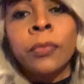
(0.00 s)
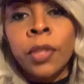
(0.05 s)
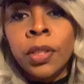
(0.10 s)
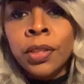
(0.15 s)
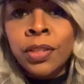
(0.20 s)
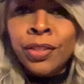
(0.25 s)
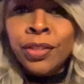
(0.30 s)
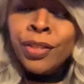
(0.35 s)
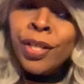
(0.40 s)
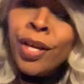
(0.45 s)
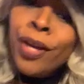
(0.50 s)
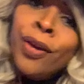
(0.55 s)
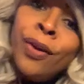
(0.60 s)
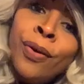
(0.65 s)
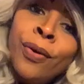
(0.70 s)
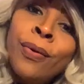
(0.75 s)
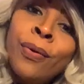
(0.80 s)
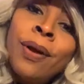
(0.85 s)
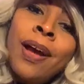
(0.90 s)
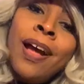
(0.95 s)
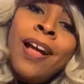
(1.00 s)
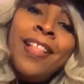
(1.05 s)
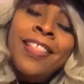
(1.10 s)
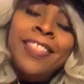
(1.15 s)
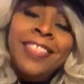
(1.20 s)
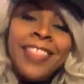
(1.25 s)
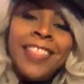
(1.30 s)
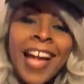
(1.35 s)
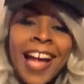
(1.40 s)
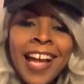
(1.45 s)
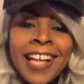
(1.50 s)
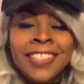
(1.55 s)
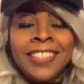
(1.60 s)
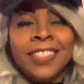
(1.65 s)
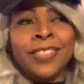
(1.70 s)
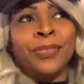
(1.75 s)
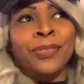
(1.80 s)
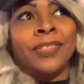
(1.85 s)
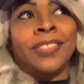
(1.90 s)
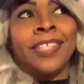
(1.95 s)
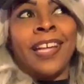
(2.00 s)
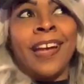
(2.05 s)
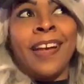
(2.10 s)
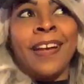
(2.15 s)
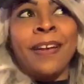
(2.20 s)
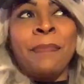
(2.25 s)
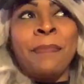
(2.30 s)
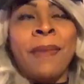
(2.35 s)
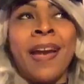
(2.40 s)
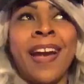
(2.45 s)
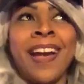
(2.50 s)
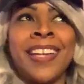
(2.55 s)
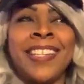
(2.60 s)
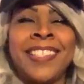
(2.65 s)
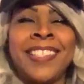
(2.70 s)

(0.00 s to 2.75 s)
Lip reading: So last time I